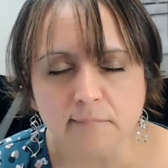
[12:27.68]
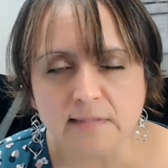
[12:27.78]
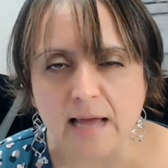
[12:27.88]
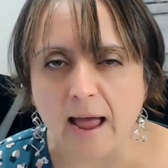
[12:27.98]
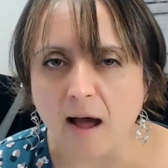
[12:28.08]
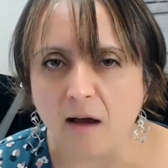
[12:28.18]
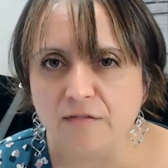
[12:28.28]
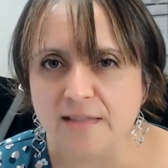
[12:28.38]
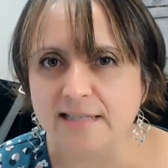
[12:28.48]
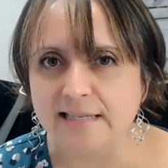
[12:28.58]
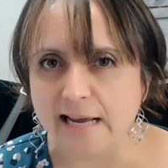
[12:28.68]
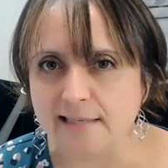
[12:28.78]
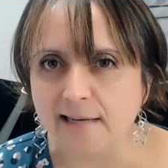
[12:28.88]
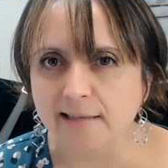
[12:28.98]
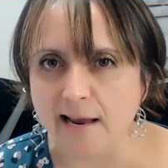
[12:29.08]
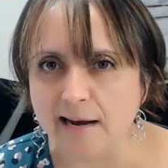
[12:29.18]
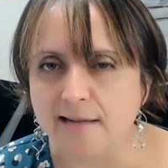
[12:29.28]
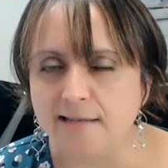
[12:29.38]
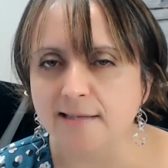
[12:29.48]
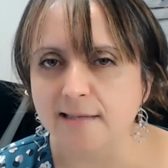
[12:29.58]
to have the
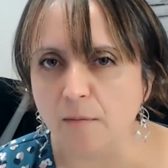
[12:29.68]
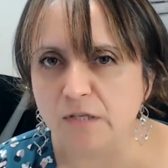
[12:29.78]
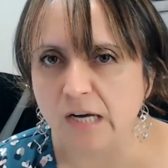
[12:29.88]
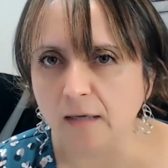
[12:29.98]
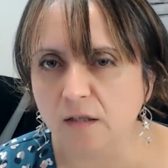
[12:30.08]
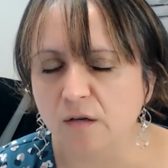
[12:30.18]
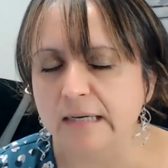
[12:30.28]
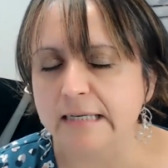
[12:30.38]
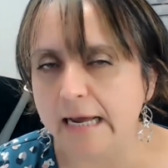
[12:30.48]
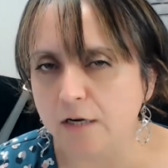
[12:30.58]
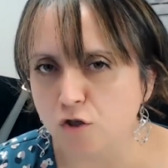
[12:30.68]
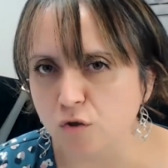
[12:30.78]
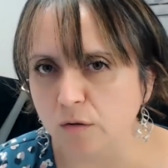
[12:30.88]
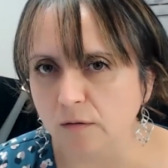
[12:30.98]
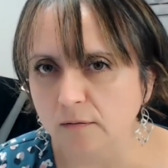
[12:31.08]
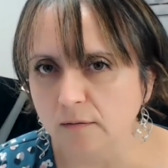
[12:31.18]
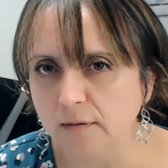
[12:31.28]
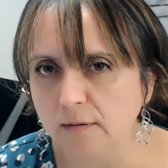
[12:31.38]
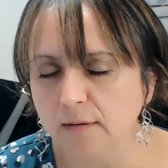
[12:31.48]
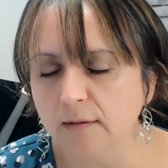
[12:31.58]
designated subject credential.
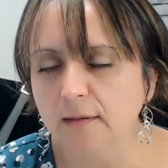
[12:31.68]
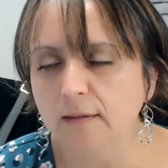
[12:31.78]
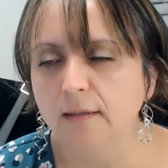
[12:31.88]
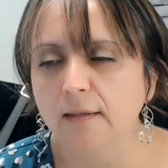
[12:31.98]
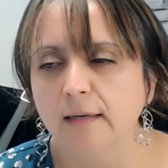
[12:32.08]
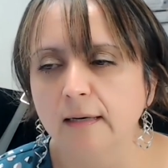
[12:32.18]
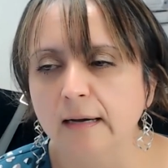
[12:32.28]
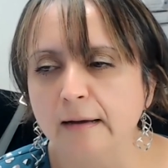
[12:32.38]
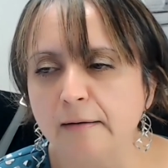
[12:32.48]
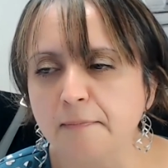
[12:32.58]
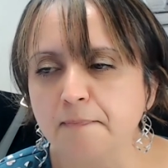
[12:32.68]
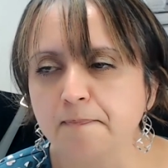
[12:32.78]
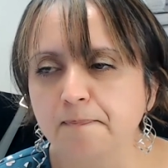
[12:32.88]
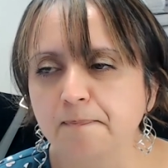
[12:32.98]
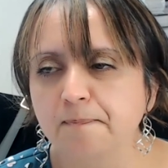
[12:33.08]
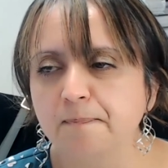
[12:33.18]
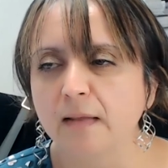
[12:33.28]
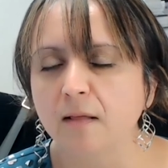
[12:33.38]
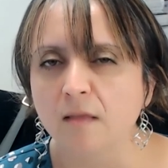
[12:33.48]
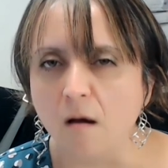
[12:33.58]
The
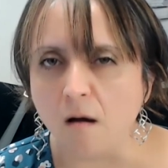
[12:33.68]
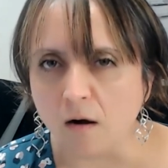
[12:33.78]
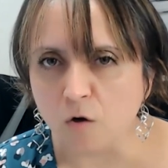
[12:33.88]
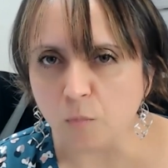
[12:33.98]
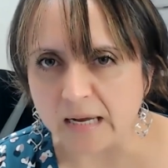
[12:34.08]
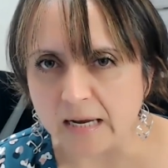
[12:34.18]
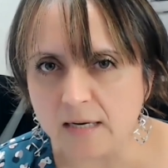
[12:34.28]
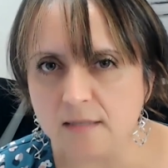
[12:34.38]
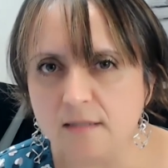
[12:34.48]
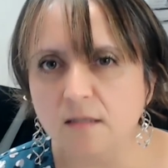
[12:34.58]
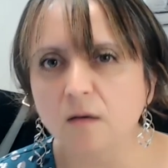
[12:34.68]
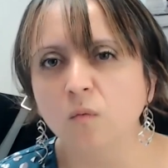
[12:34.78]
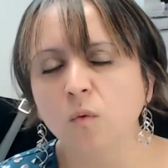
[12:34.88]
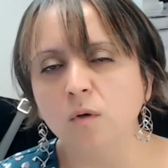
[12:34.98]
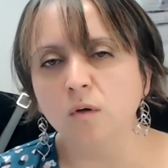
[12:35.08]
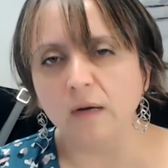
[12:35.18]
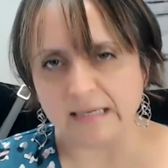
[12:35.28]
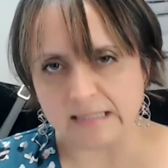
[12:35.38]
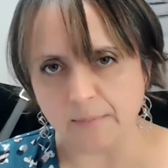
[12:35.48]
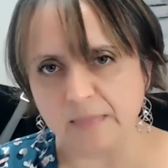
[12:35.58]
ROPs will
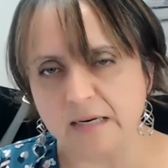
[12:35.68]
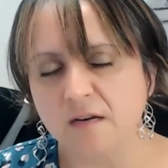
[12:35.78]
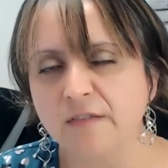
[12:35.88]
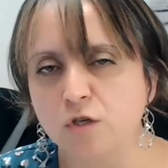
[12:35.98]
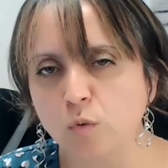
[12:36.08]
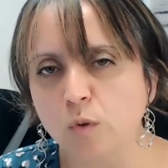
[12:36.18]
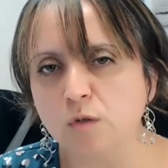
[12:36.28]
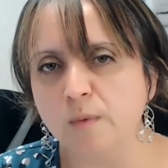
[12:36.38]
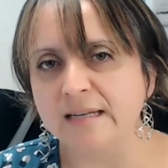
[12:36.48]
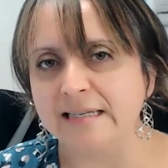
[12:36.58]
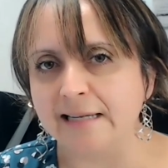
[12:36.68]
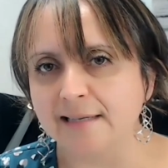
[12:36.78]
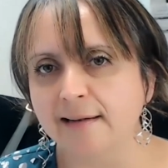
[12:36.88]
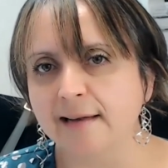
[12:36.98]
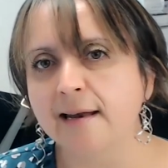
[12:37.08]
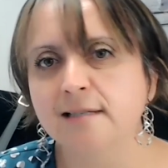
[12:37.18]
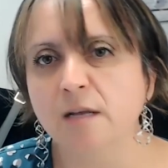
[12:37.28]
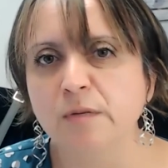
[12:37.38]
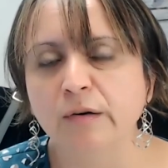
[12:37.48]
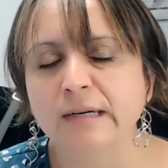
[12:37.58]
accept individuals with a designated
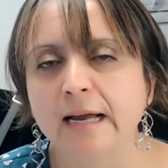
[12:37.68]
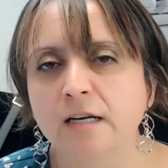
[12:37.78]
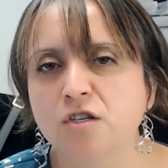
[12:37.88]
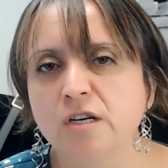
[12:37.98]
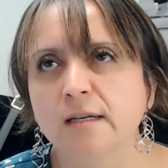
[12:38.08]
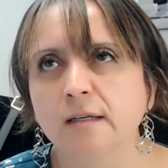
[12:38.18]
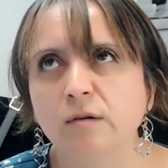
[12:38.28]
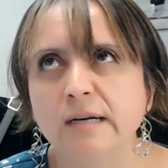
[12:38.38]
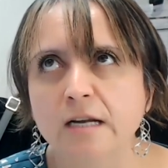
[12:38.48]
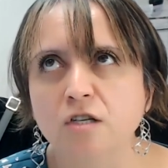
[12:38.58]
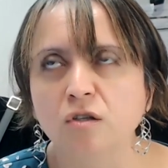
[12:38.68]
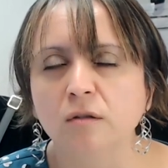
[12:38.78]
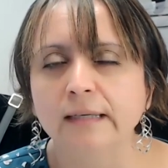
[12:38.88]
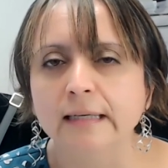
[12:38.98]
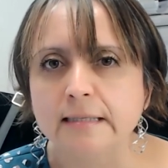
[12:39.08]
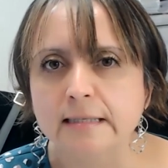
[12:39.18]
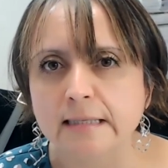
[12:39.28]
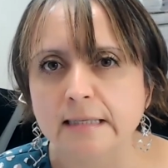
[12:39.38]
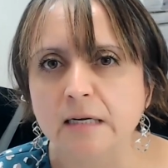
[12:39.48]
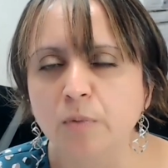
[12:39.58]
subject credential in a
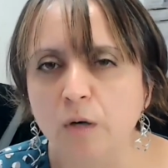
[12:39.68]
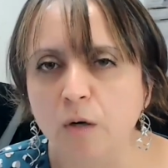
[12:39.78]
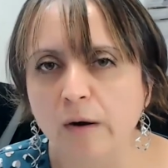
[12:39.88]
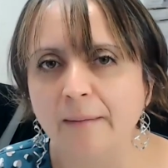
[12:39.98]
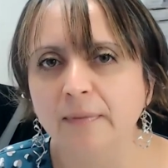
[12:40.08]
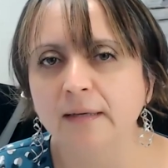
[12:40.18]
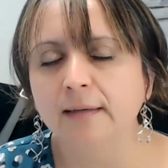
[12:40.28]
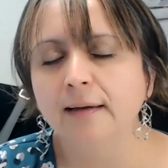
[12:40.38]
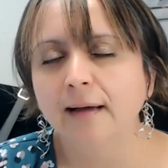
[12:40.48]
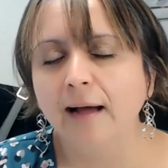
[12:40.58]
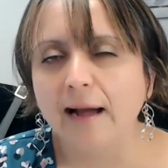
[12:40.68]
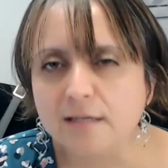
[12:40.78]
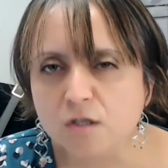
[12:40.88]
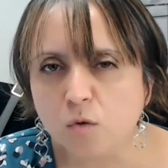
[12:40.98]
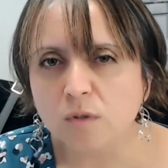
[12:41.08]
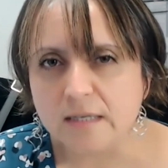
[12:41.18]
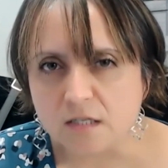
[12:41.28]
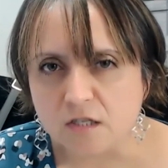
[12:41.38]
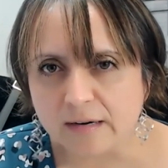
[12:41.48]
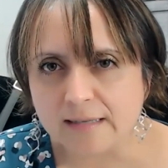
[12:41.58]
CTE program. High school
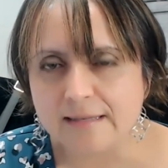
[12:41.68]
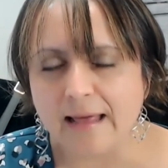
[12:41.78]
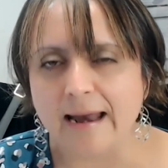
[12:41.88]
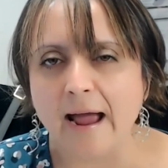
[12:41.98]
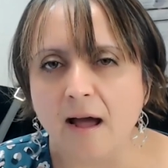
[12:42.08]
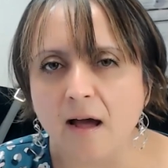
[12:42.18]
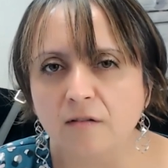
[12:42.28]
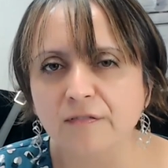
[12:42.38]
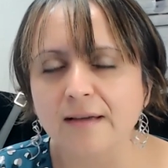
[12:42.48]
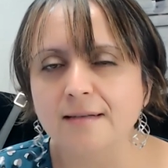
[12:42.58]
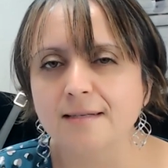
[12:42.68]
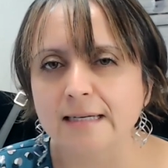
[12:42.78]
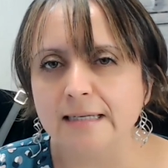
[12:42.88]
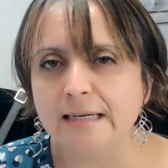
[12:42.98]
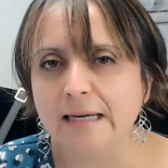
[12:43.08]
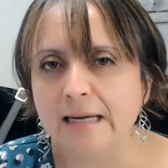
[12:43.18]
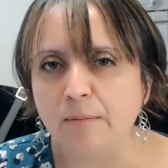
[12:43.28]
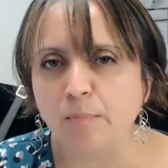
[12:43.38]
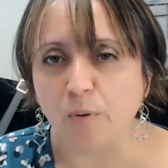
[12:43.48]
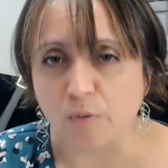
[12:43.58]
districts that have
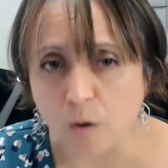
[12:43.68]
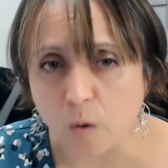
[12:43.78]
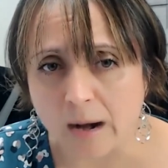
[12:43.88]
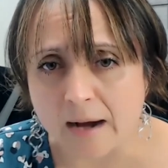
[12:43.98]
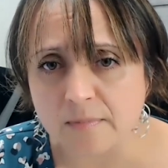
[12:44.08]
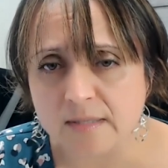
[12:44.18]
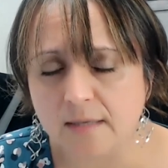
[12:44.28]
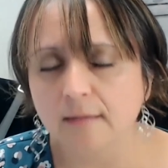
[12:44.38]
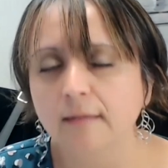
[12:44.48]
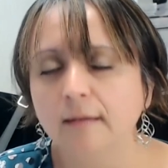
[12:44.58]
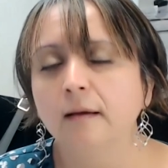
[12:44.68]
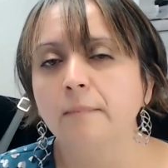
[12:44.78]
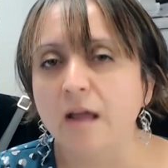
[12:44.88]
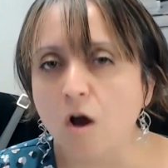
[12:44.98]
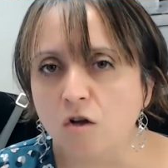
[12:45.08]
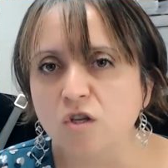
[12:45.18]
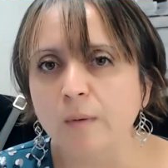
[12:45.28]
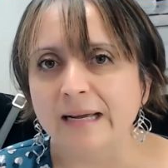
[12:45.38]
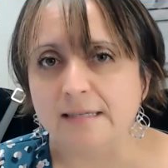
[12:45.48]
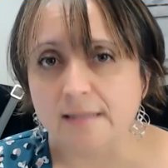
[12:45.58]
CTE programs may
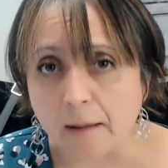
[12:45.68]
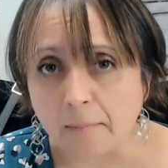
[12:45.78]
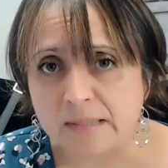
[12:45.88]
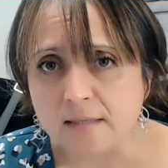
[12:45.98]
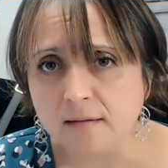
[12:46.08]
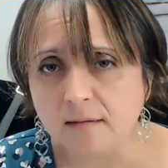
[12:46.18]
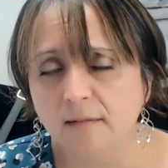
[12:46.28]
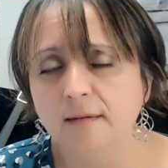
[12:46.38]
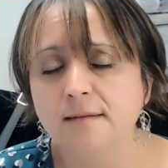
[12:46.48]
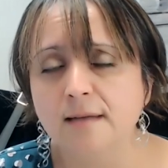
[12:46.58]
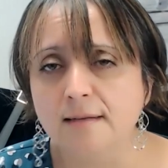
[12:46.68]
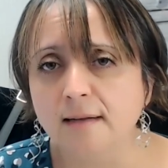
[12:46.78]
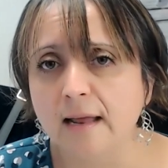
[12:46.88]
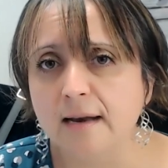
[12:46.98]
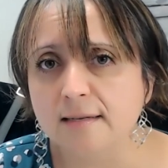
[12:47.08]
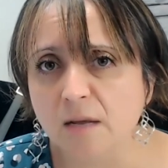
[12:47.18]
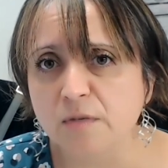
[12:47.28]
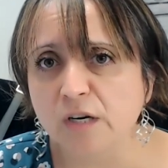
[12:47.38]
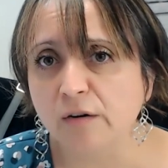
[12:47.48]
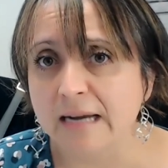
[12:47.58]
also accept designated
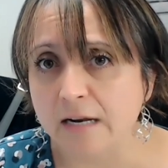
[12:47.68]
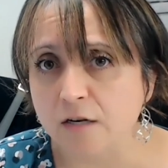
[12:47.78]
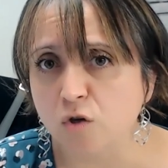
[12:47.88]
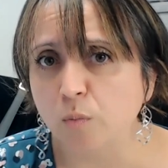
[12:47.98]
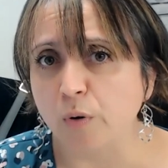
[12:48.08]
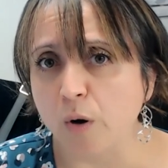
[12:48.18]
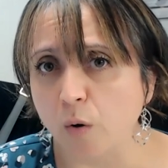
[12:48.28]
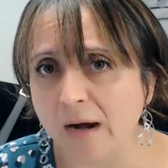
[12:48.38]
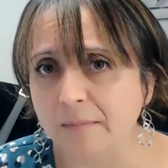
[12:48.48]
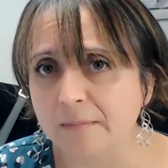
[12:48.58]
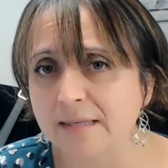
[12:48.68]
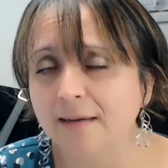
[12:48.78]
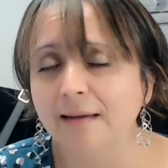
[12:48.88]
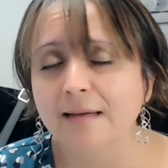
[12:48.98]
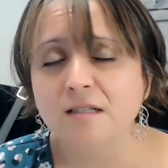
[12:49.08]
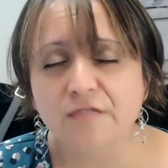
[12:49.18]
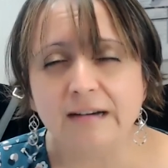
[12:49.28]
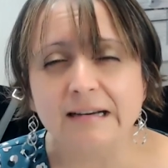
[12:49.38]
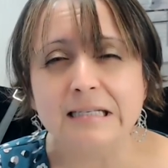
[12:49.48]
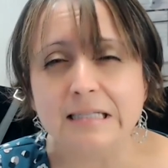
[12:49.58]
subject credential programs. It's
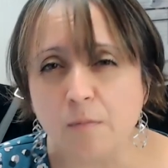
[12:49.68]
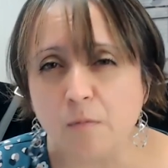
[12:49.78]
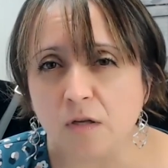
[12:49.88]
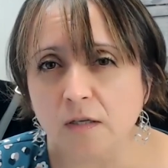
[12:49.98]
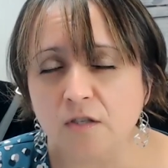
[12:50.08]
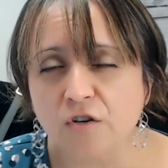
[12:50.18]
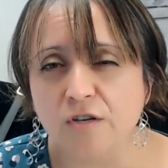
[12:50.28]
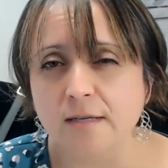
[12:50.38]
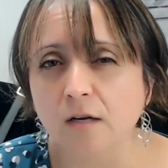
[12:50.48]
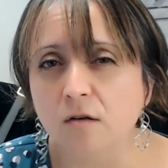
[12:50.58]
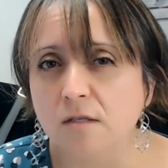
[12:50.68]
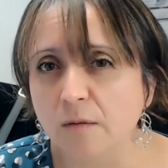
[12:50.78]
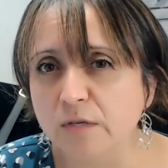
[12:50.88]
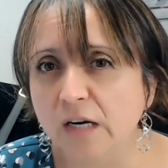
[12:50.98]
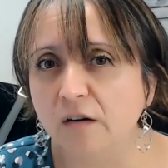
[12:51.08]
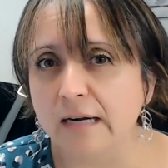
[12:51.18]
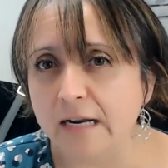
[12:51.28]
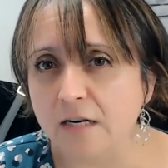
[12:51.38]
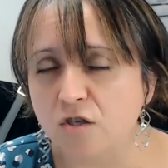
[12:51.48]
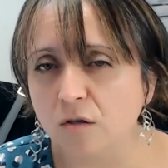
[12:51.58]
very similar to your single subject
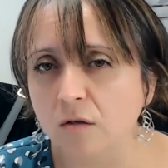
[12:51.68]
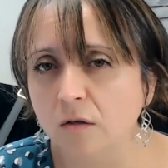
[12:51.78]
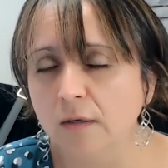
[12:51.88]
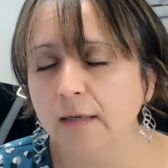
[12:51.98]
credential,